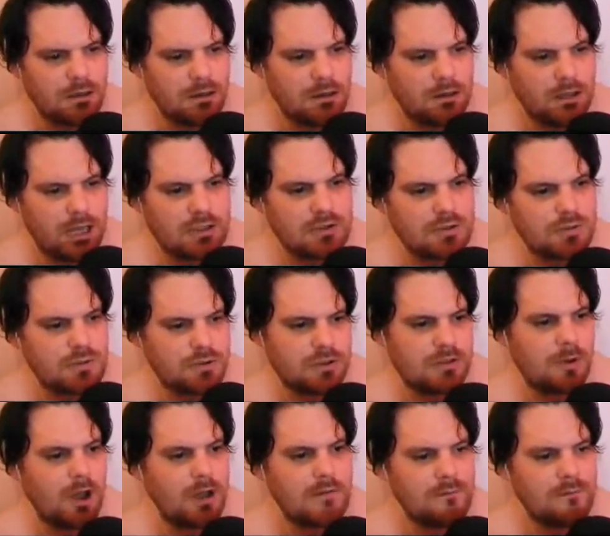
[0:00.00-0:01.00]
That's
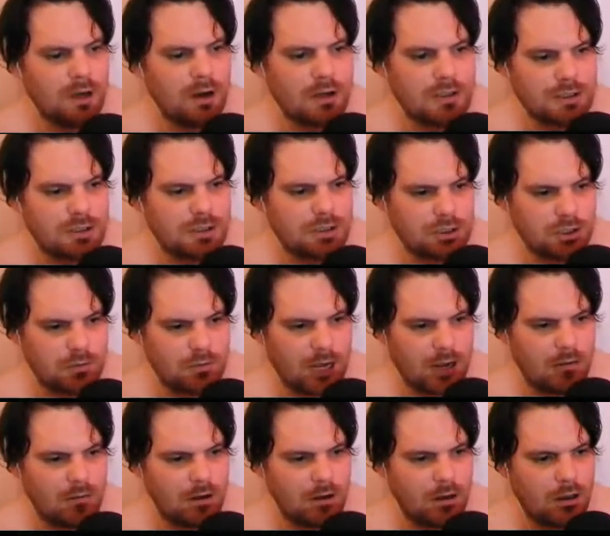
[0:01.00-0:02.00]
awesome. I didn't realise you could shoot
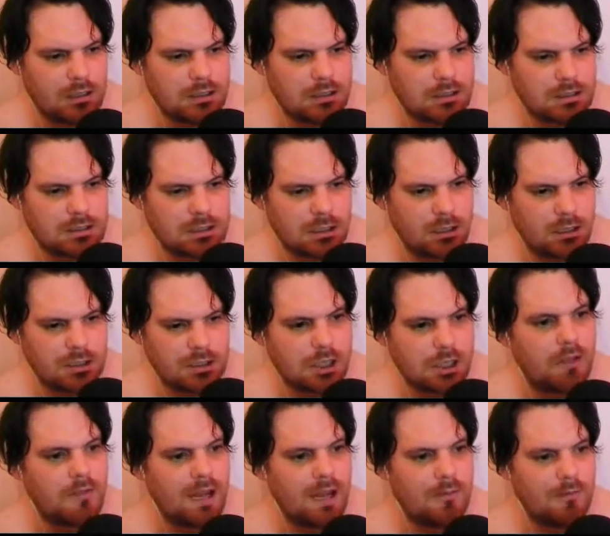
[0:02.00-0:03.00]
out lights until I
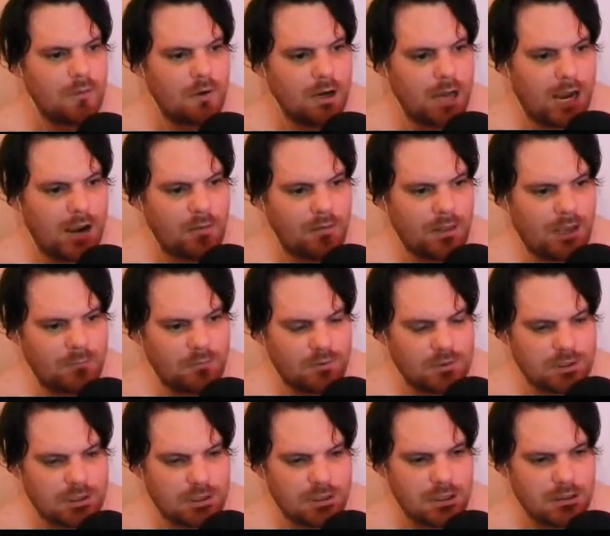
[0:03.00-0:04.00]
shot that one out that
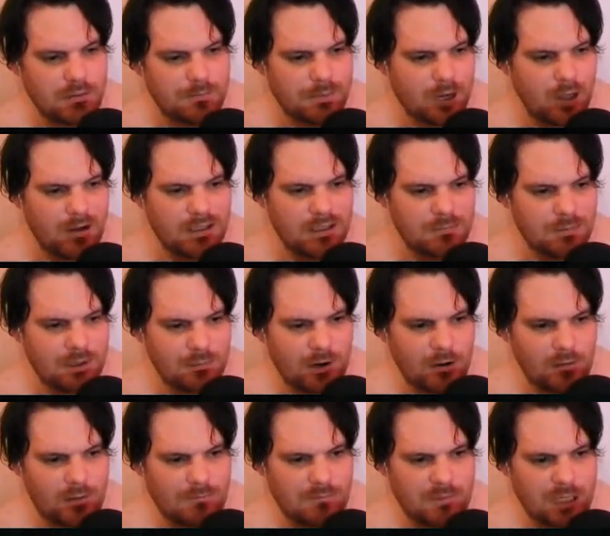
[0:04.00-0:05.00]
was blinding me
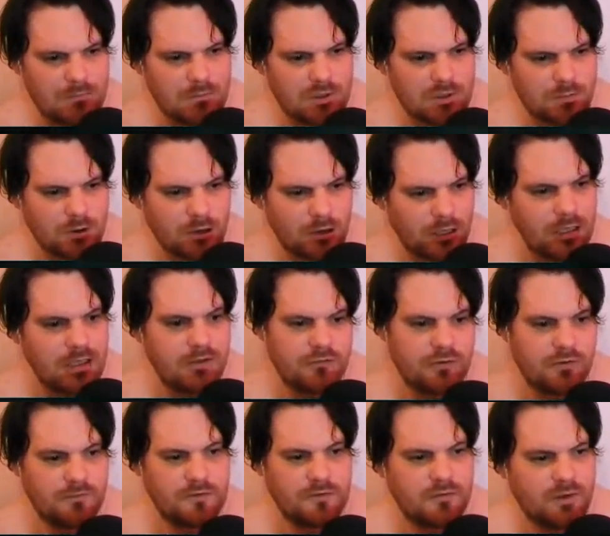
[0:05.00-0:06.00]
where all them demons were, like
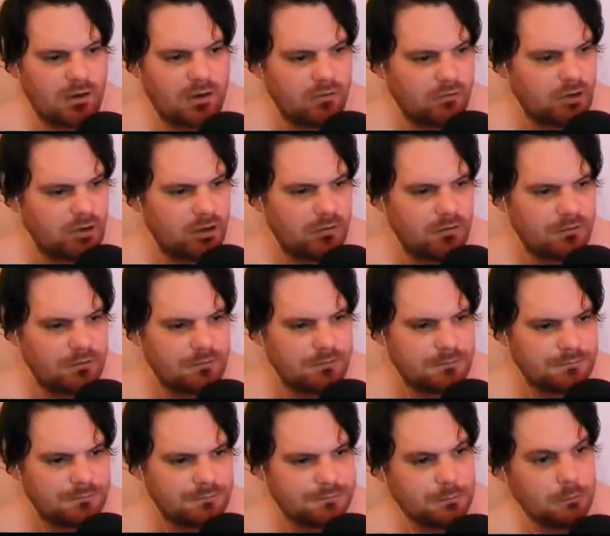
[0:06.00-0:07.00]
literally a few seconds ago.
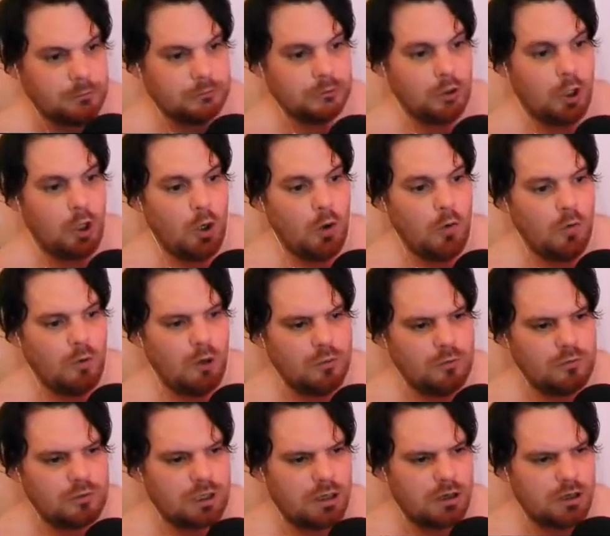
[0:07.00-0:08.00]
No,
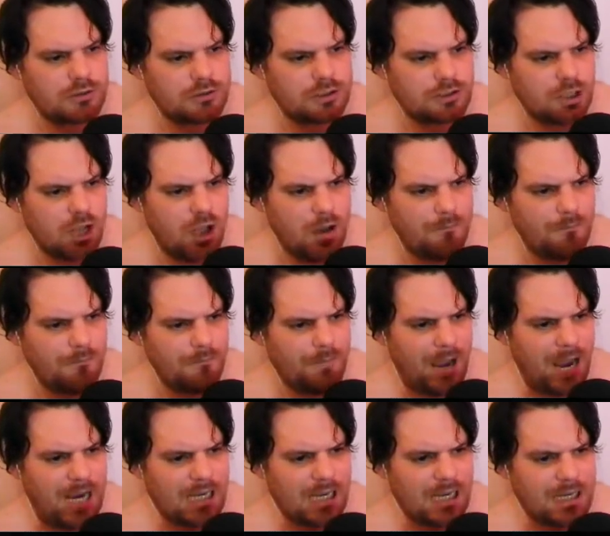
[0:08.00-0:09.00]
oh god, stop
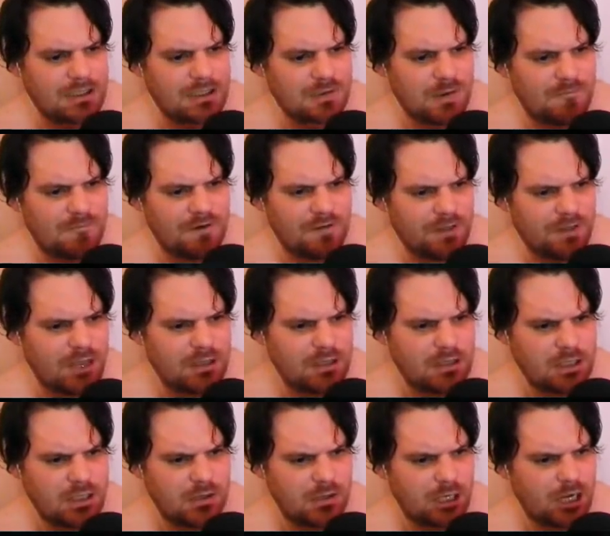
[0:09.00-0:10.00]
banging into everything,
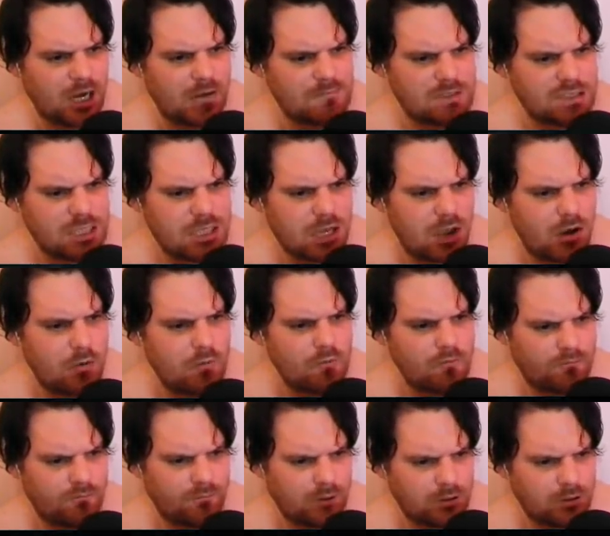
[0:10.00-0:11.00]
you clumsy
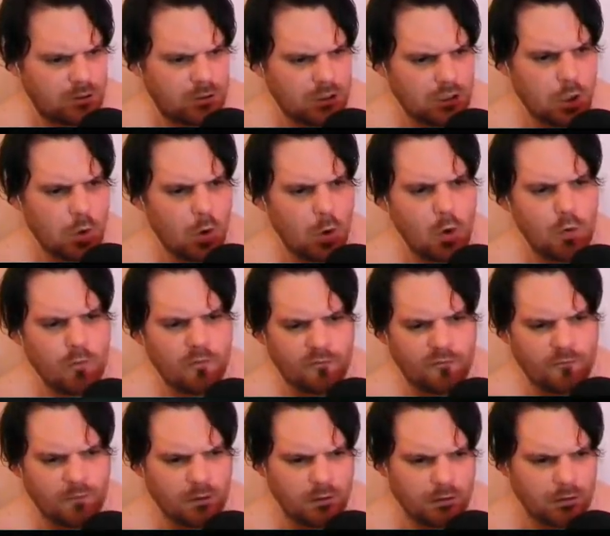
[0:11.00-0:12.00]
oaf. You
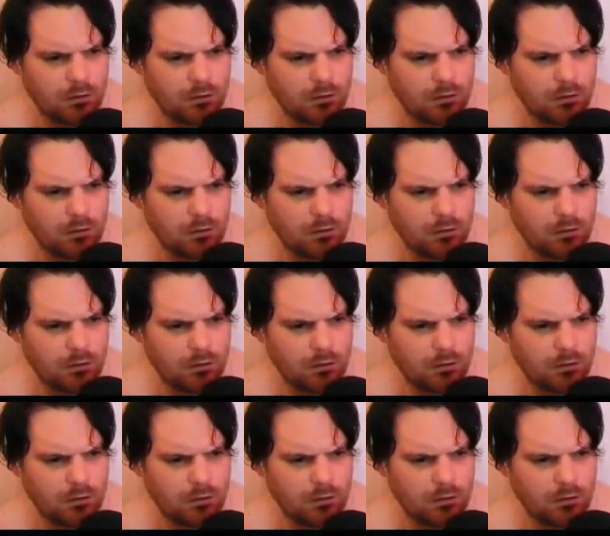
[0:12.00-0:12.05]
oof.